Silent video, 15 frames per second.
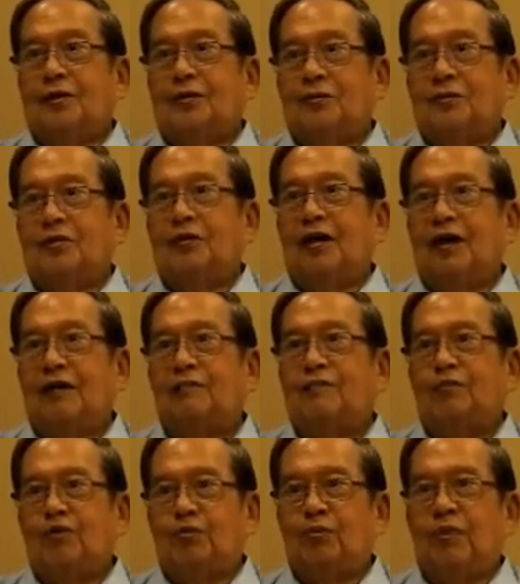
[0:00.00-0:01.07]
So you
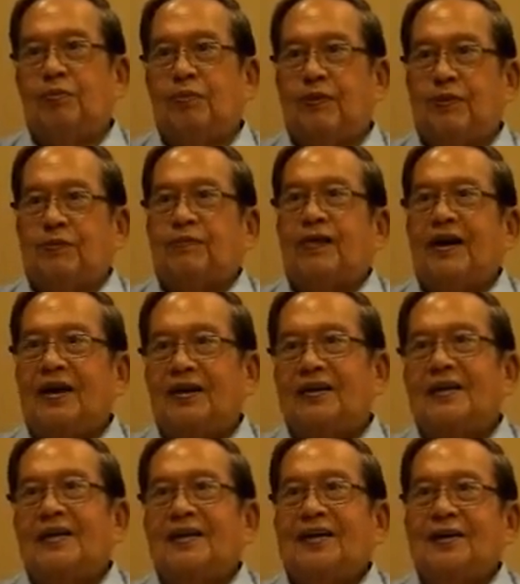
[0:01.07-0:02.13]
have to be prepared